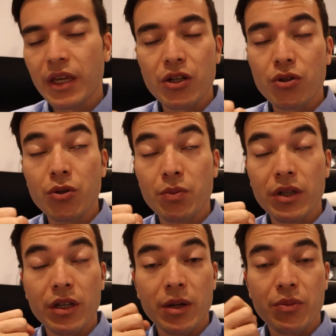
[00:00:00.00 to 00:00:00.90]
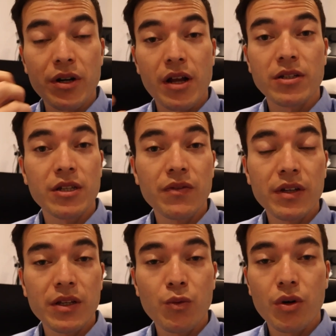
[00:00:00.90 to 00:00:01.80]
It could be
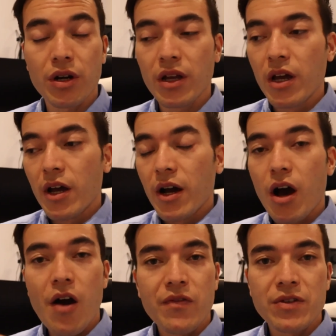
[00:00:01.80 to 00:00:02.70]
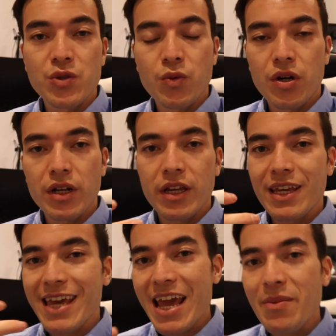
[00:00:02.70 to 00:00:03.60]
productivity work, office work,
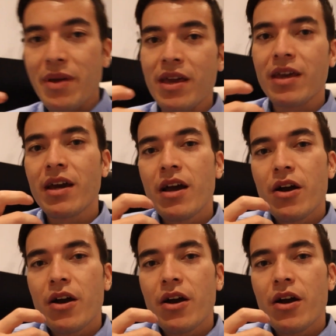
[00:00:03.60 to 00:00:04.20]
gaming,